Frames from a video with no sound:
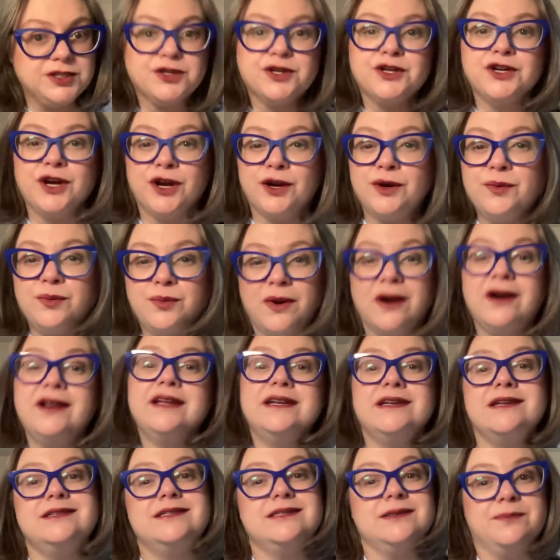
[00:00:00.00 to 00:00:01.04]
you're going to run
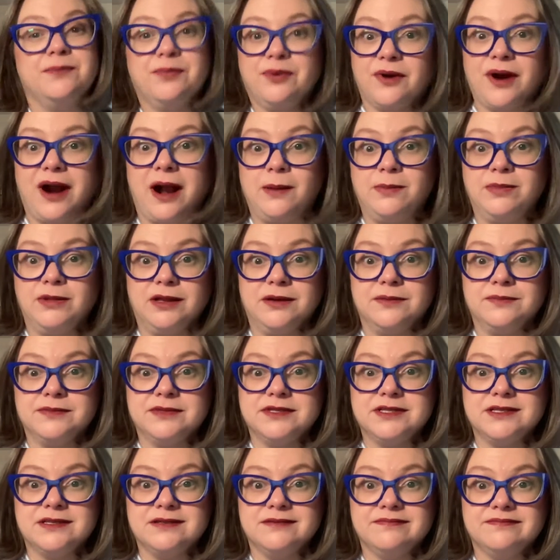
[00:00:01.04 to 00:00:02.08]
into some
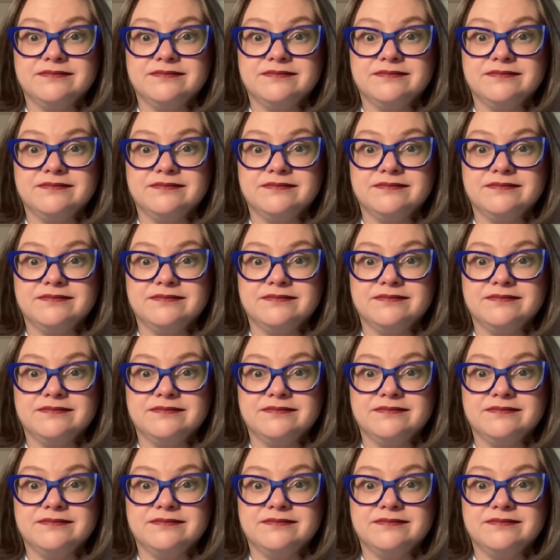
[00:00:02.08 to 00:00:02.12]
problems.